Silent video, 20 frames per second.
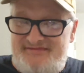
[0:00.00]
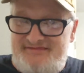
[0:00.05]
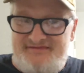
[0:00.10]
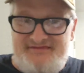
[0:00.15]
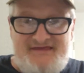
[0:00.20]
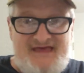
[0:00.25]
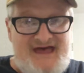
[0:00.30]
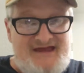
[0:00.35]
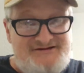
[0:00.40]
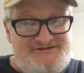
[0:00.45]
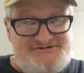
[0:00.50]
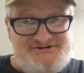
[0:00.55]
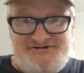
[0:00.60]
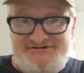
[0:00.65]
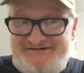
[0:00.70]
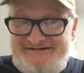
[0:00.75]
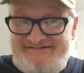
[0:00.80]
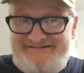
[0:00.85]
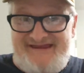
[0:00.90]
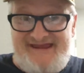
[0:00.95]
I
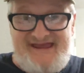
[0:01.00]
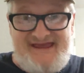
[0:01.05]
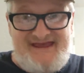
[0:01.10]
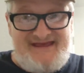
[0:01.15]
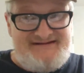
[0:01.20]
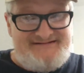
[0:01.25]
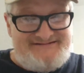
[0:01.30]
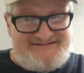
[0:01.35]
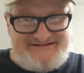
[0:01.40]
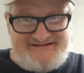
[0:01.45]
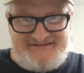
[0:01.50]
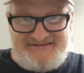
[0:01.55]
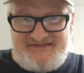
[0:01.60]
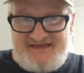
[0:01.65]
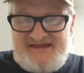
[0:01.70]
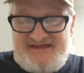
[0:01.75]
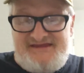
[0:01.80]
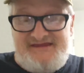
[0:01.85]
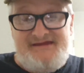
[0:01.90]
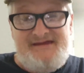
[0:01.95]
shook his hand, said,
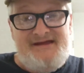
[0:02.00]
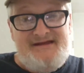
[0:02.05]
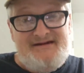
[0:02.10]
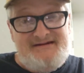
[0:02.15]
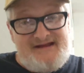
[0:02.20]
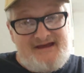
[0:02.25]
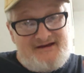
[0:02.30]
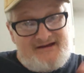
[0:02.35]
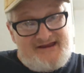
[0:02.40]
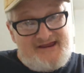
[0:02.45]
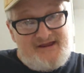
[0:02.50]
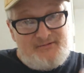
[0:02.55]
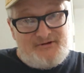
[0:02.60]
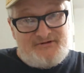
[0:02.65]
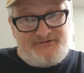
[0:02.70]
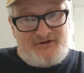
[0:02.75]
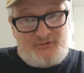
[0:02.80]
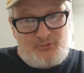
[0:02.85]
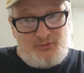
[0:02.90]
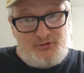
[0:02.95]
thank you. Now, he
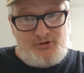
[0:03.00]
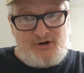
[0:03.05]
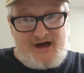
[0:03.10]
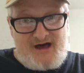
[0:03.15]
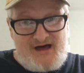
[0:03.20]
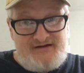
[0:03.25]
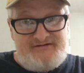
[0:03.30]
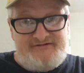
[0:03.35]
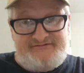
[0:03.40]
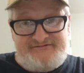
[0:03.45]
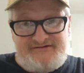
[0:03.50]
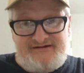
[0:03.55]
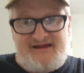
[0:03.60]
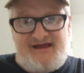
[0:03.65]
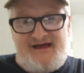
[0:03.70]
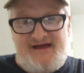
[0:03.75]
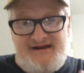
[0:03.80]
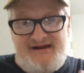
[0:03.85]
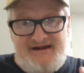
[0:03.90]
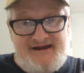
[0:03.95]
was a real honest to
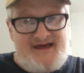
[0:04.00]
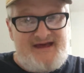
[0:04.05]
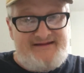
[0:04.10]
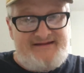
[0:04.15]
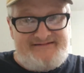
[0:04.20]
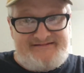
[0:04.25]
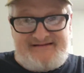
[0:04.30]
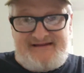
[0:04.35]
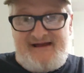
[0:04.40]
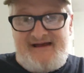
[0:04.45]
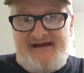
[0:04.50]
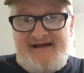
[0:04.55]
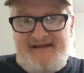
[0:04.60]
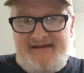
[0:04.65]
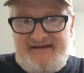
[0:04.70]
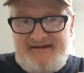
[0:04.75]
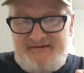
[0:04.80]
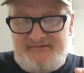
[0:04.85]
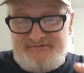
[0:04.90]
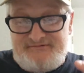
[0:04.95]
God, nice guy.
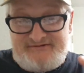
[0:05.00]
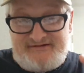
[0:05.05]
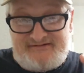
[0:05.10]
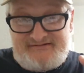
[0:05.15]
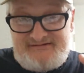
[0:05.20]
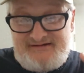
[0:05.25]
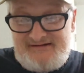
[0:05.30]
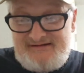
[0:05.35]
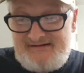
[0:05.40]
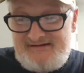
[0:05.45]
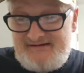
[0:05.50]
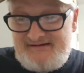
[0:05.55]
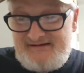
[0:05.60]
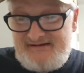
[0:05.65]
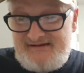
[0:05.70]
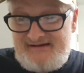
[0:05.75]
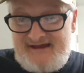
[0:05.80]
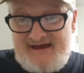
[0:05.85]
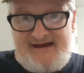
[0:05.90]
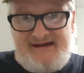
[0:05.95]
He was an
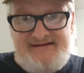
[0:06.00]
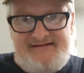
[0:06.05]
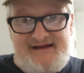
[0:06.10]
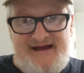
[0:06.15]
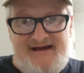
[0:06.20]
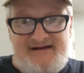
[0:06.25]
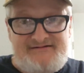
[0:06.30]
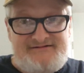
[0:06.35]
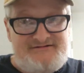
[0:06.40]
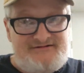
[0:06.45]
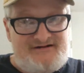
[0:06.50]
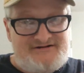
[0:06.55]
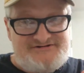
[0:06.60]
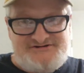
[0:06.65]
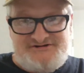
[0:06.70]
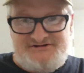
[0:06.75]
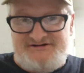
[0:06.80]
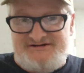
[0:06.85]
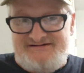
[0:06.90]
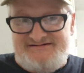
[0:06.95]
eye doctor. I
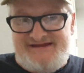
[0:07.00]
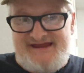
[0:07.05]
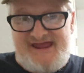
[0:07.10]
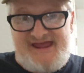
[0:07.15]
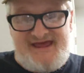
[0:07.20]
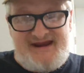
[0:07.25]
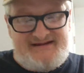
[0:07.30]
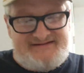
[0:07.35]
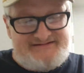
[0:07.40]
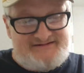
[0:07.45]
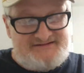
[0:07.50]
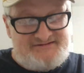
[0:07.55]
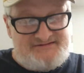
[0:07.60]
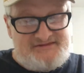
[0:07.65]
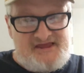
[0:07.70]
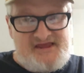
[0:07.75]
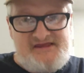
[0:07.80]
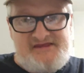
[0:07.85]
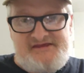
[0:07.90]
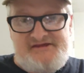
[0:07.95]
shook his hand. I said,
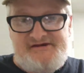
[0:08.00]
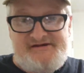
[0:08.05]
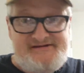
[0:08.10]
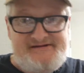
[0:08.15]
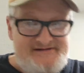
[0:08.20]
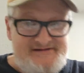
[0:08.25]
thank you.